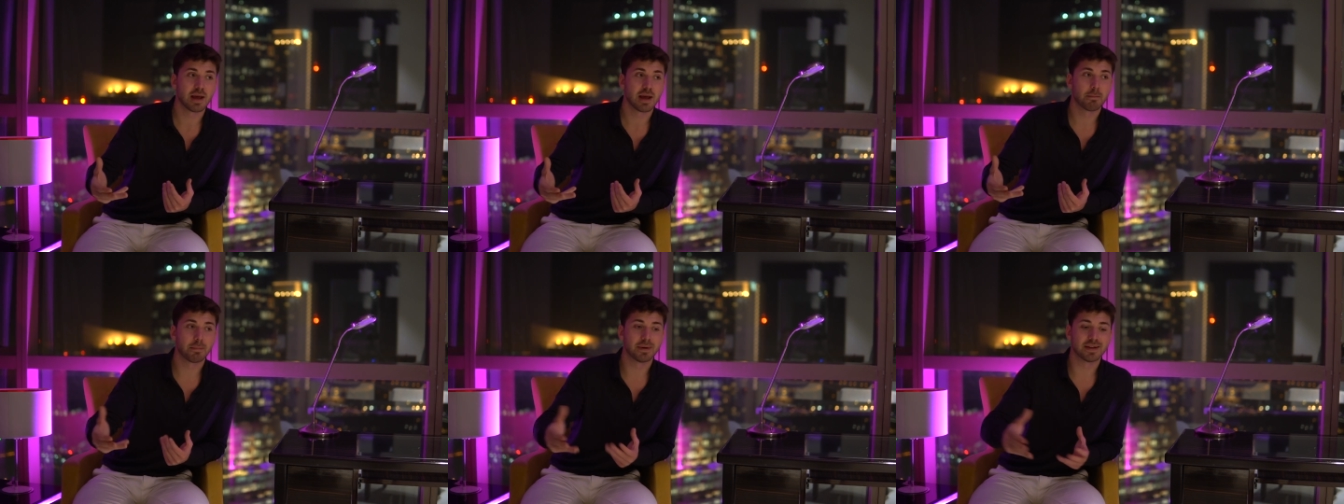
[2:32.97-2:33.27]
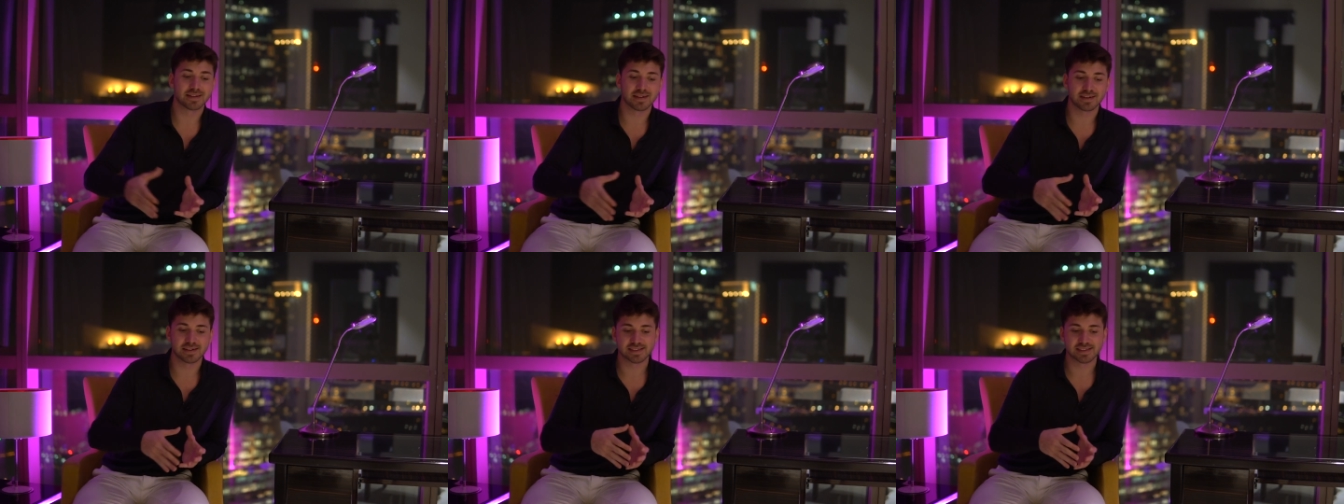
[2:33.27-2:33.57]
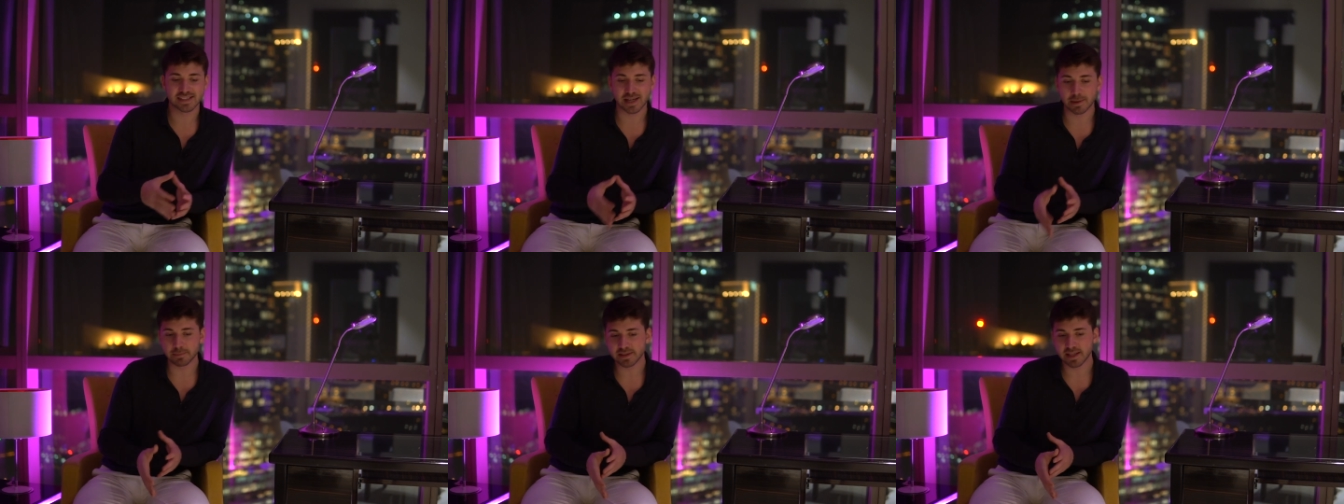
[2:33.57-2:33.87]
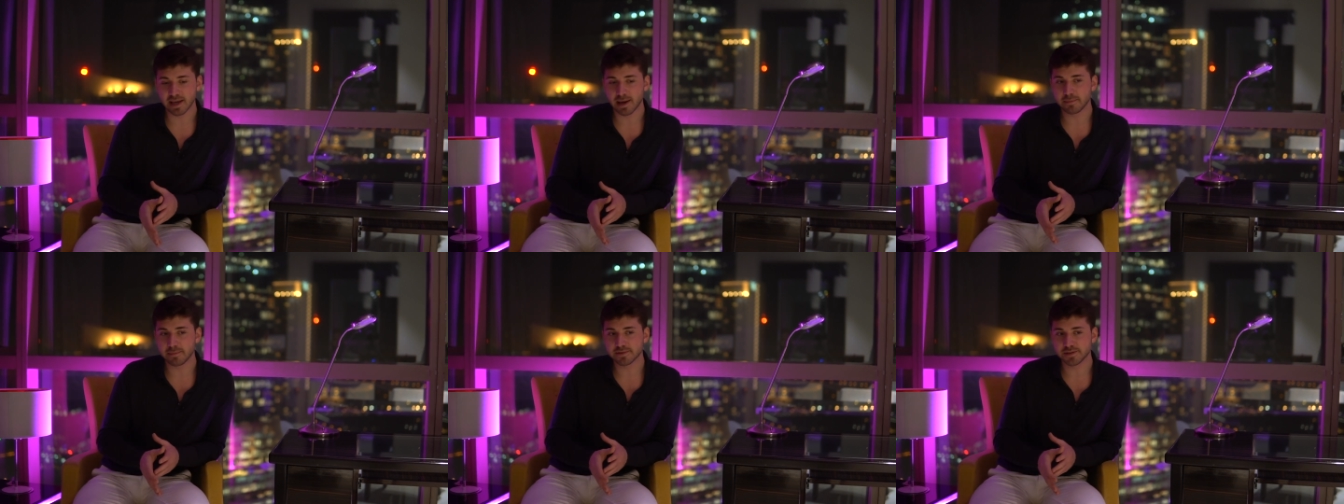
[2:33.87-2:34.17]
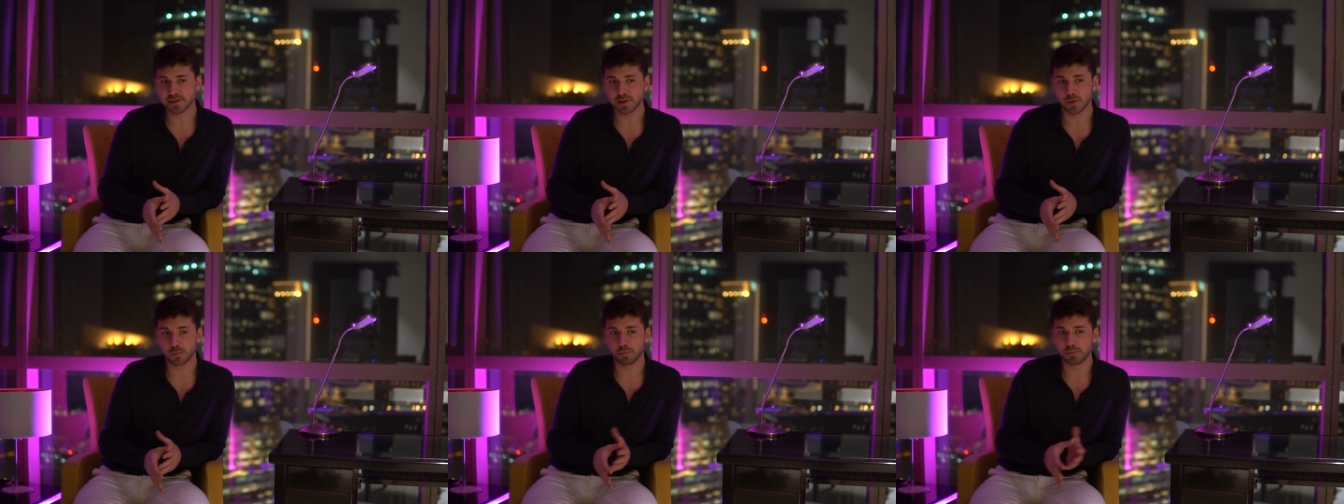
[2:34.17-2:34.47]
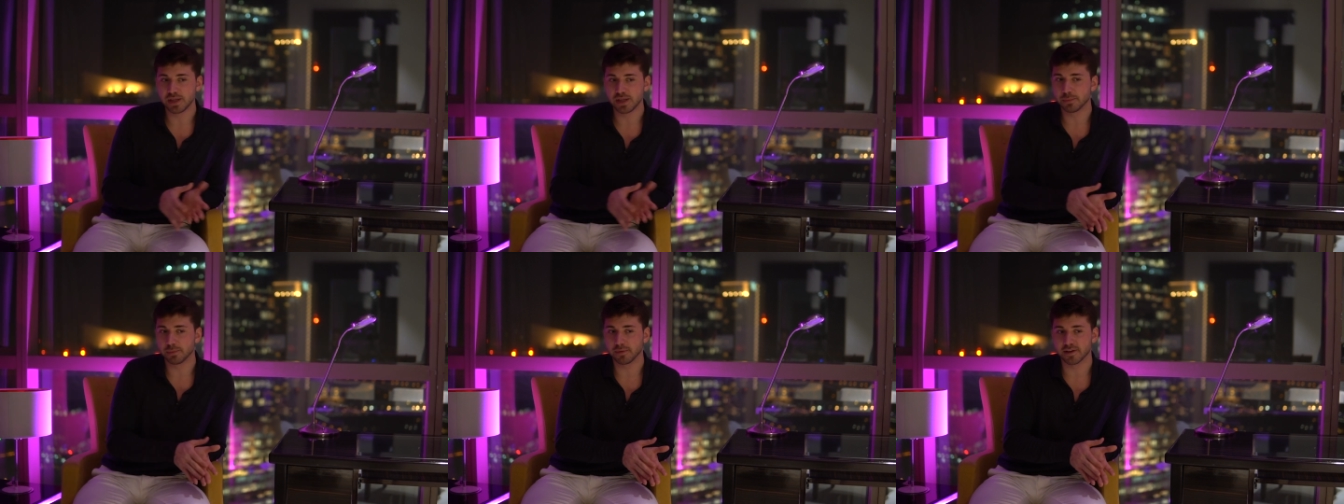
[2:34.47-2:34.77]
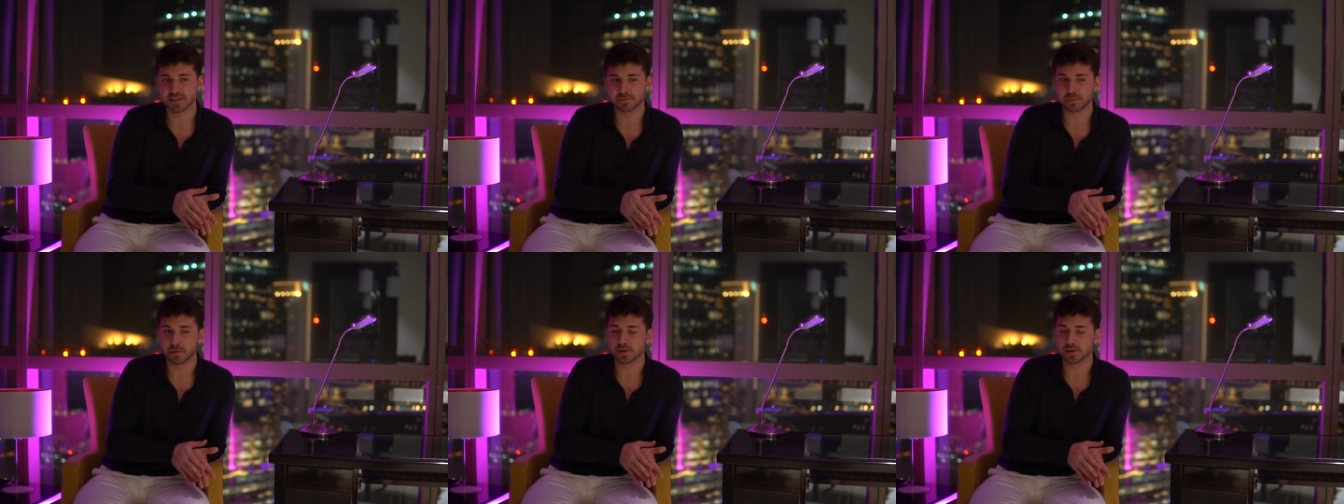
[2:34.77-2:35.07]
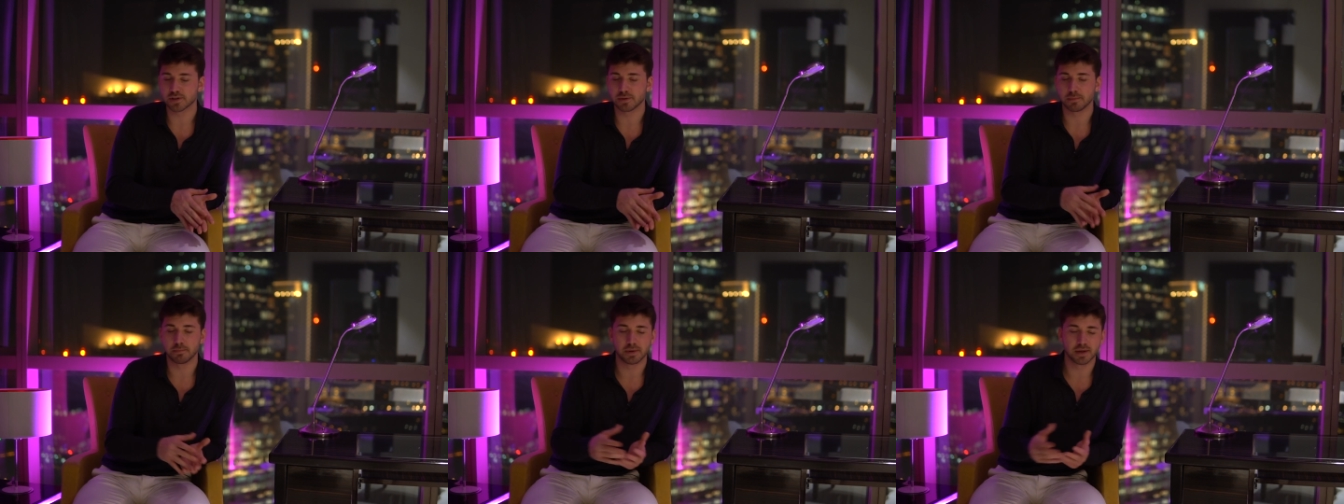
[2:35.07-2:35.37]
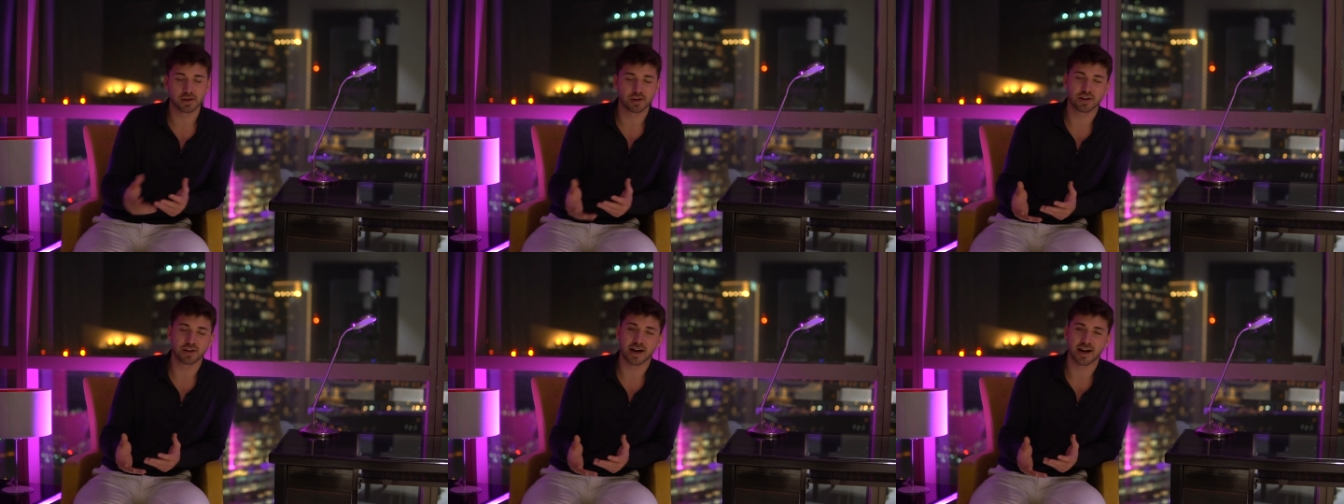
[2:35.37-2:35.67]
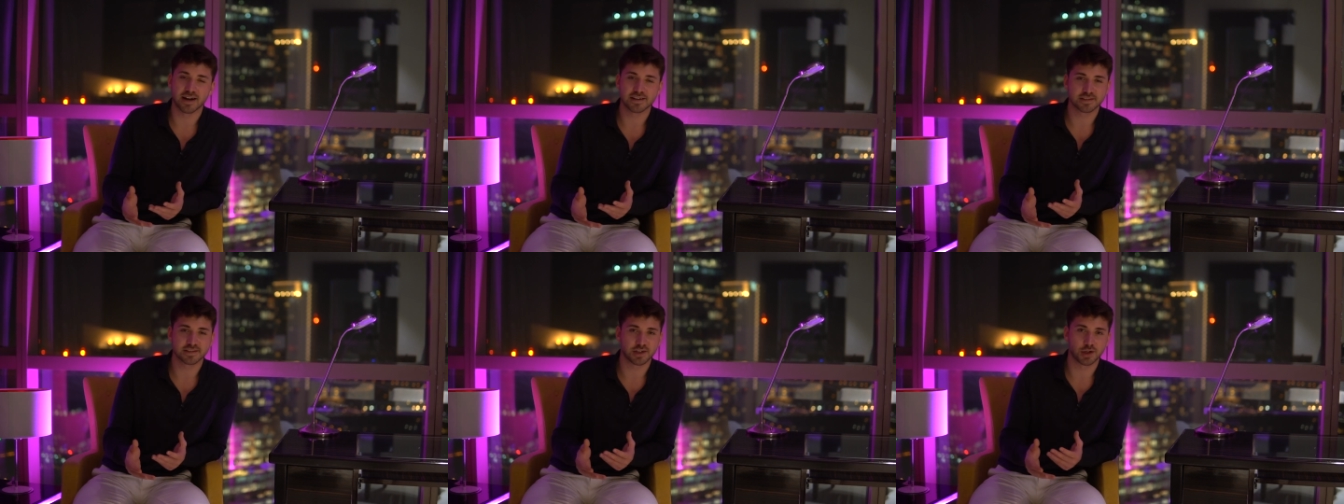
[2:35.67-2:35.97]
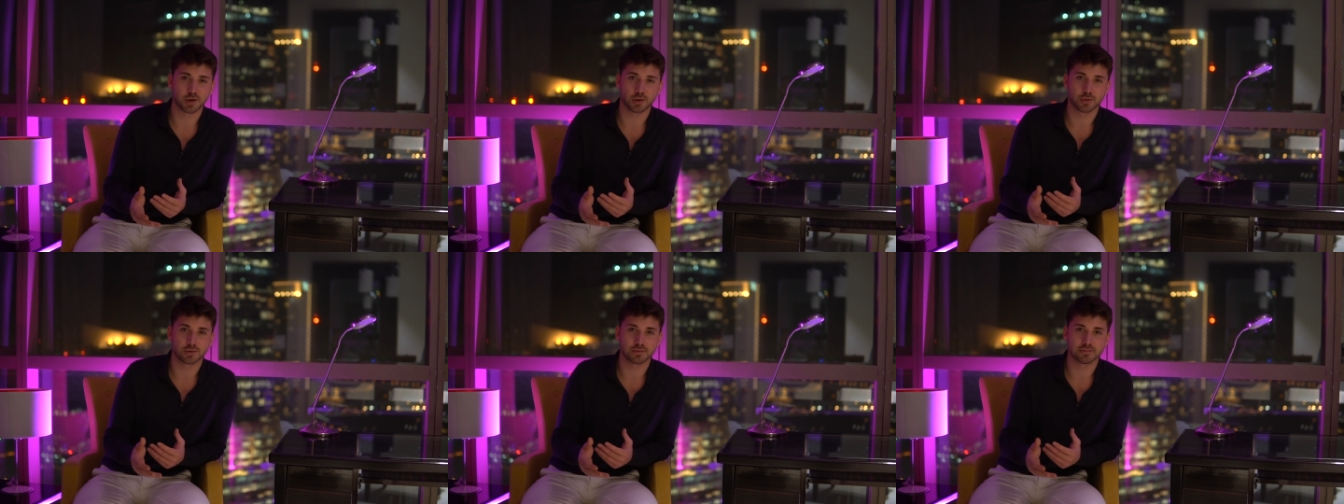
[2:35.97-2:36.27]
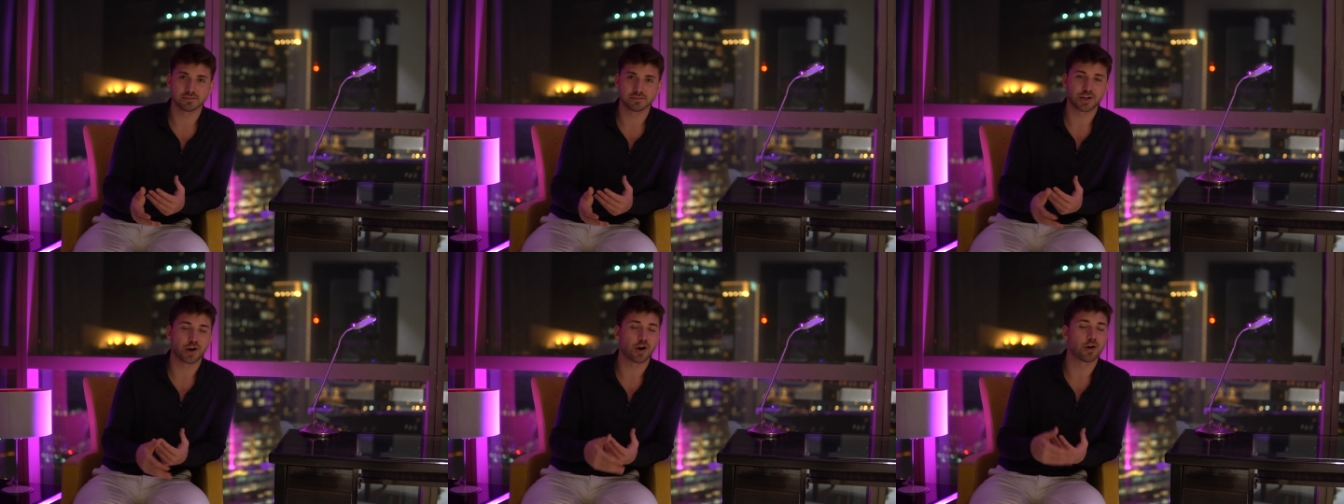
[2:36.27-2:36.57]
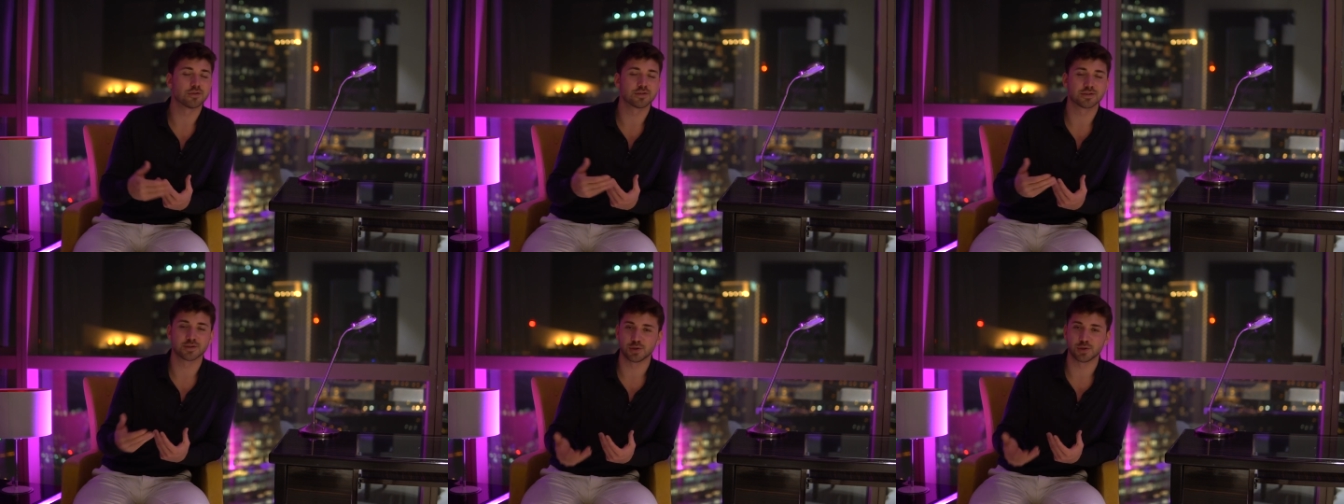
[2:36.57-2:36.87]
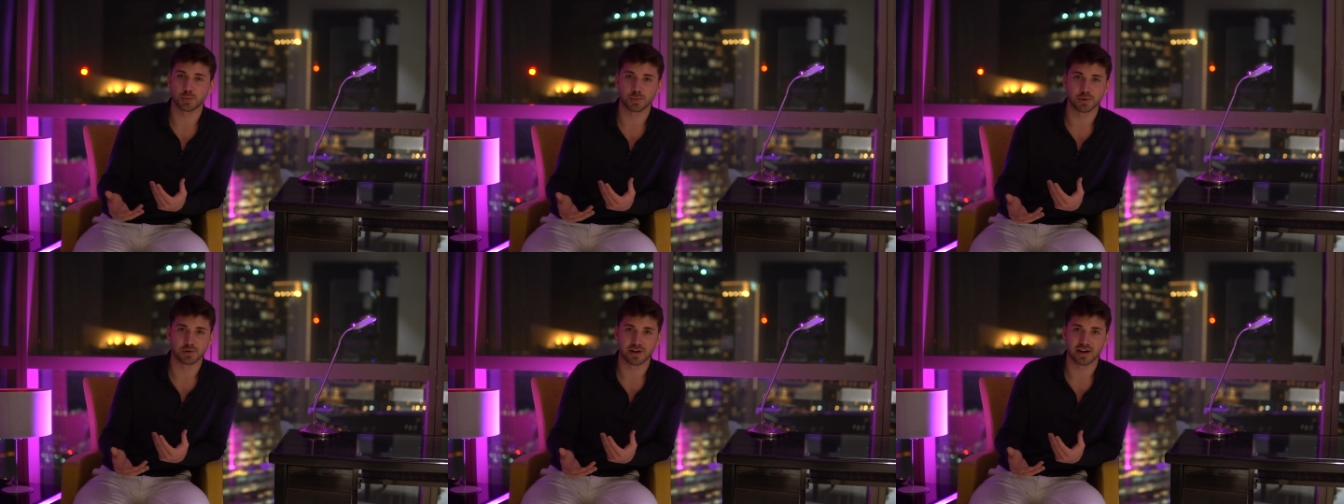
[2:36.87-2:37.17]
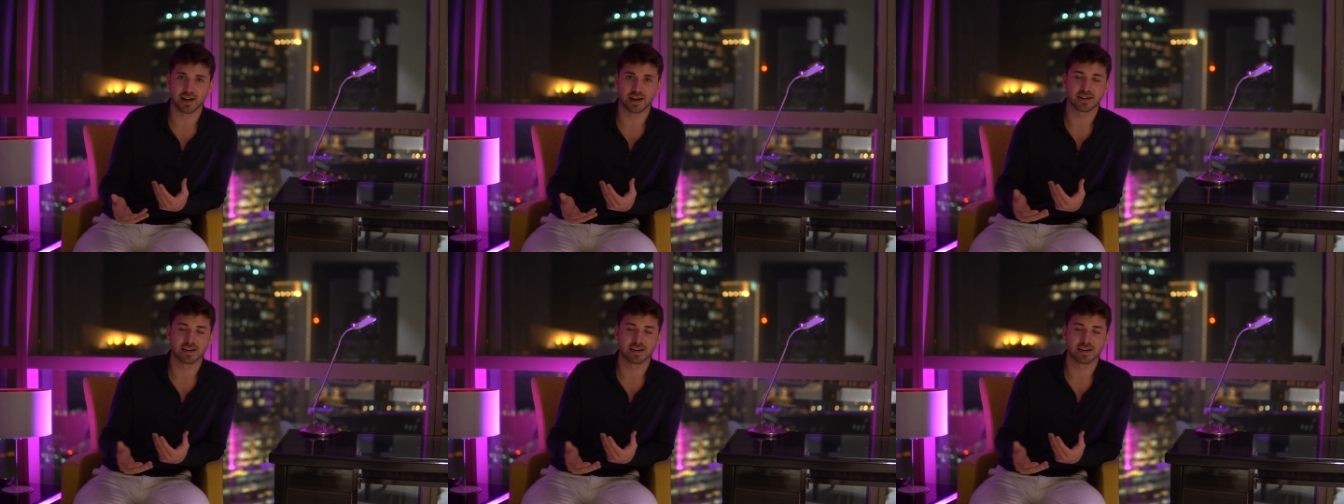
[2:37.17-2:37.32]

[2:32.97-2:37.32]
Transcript: But sometimes, you know, people, especially bigger guys, you know, they aren't stupid, right?